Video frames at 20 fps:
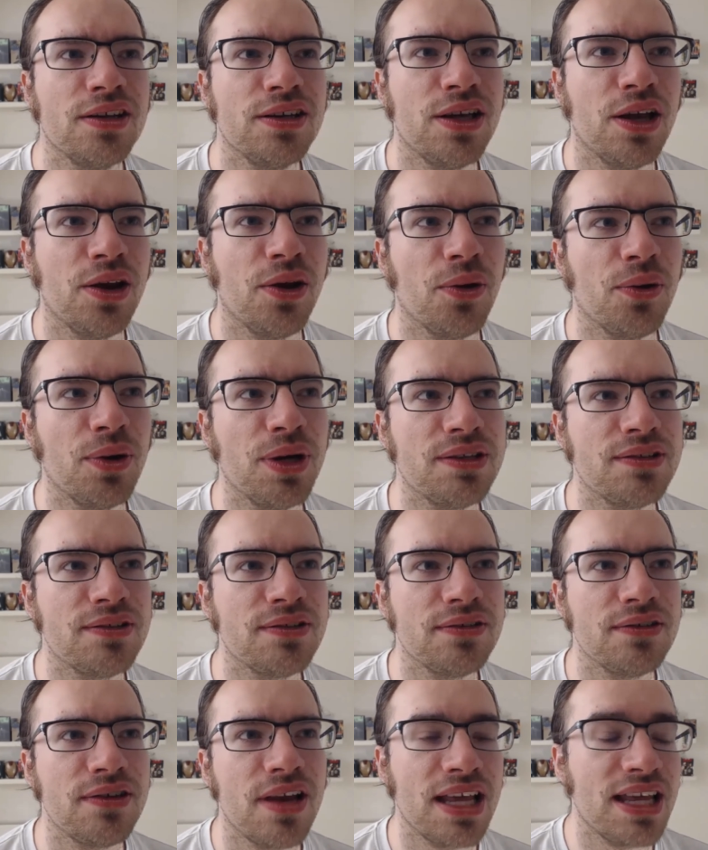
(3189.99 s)
you know,
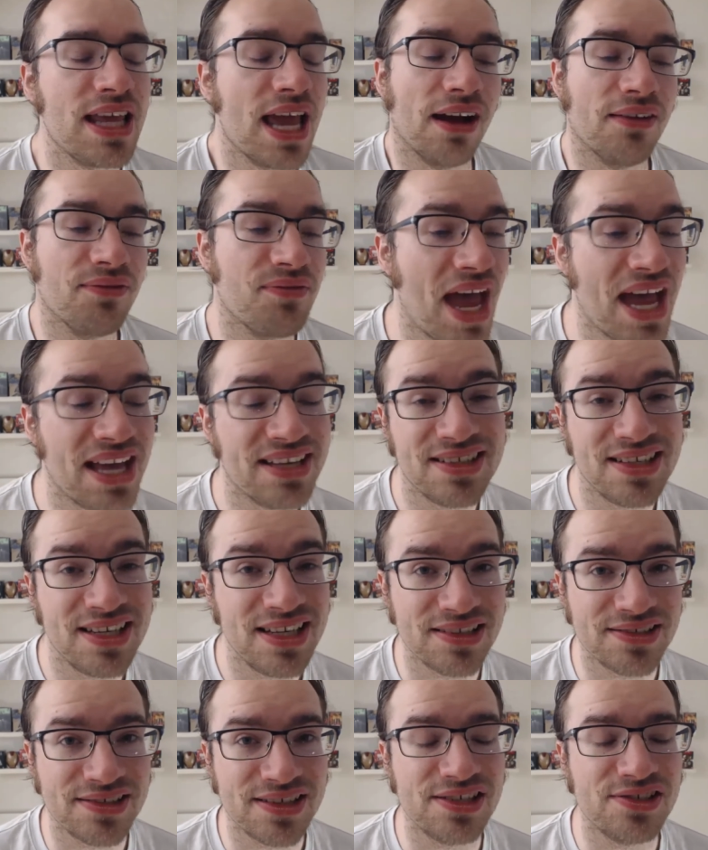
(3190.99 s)
it's, yeah, as it
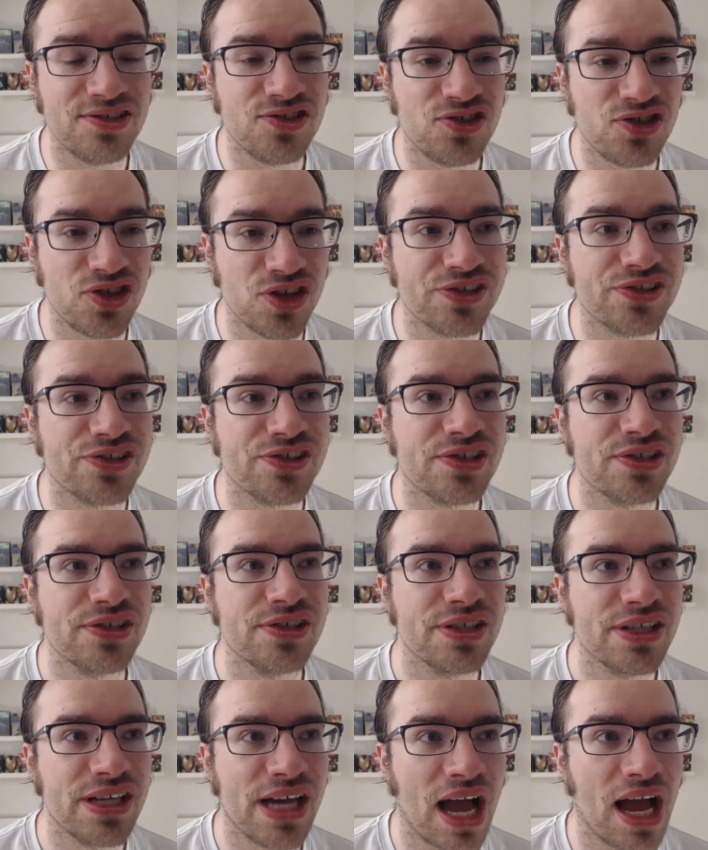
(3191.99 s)
is, it's
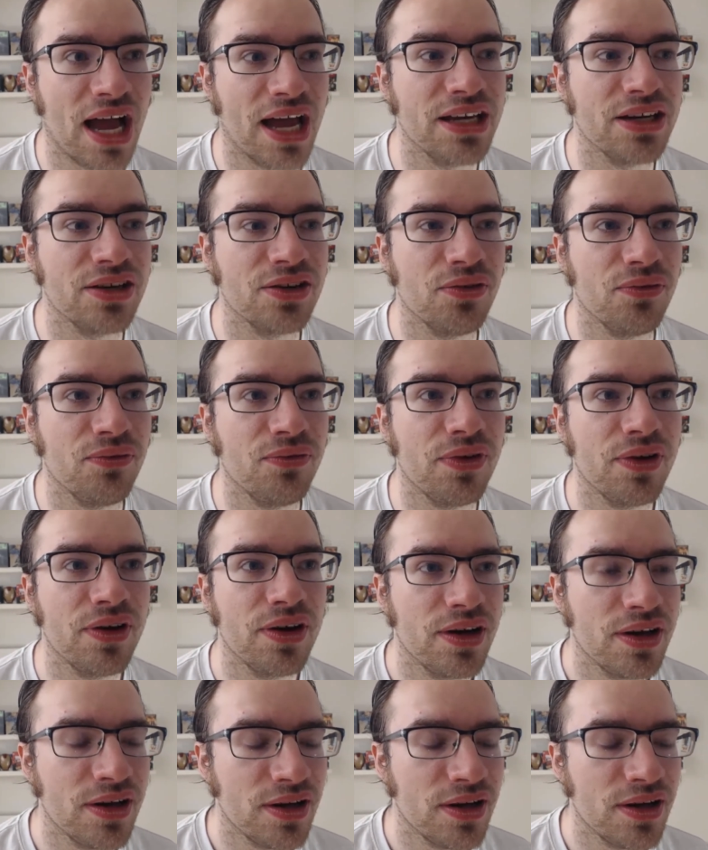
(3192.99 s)
just kind of